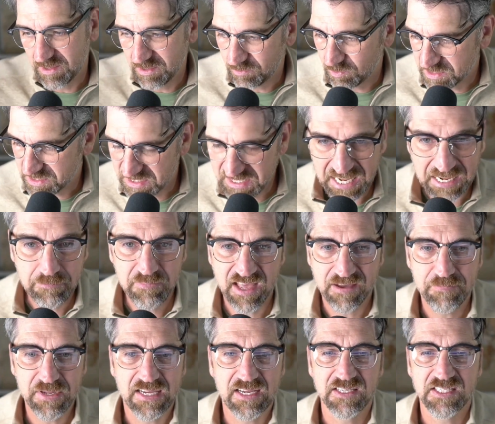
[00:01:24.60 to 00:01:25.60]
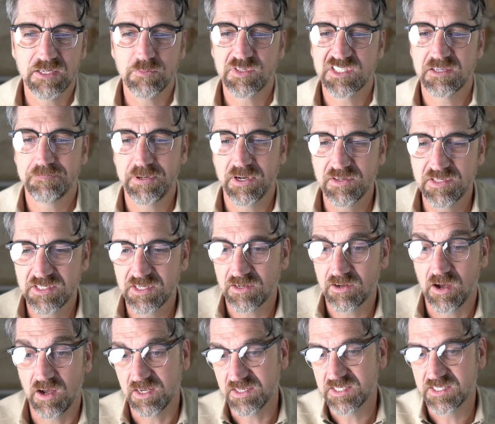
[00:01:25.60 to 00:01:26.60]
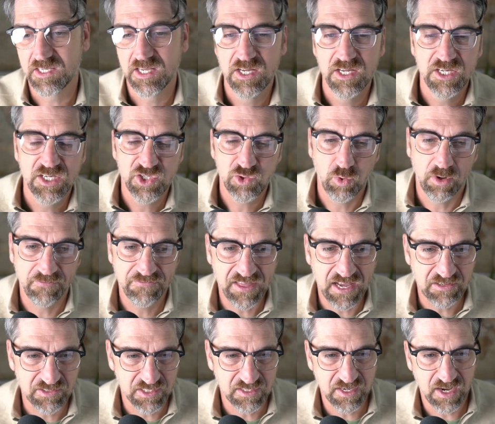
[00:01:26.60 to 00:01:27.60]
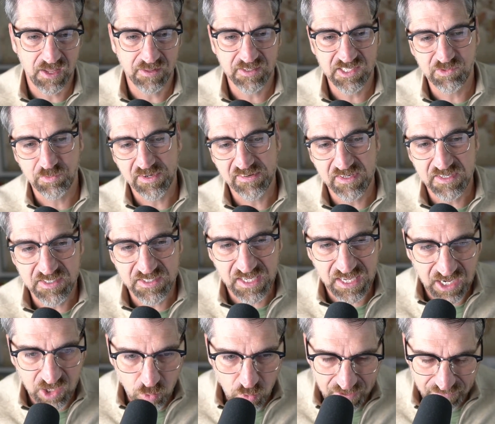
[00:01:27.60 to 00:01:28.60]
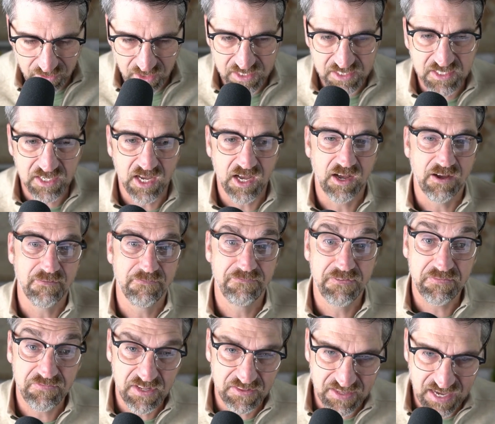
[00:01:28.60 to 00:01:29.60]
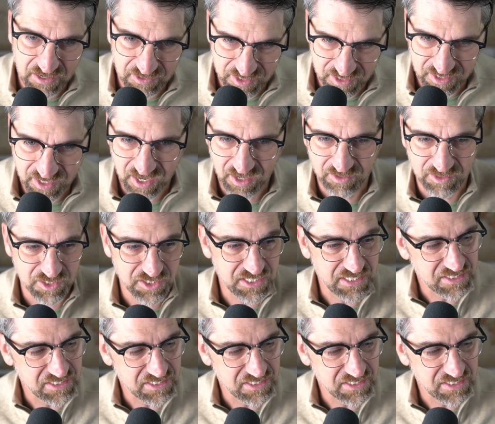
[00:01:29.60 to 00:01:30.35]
was named that because it was supposed to cost $12,000, which is the equivalent of $50,000 in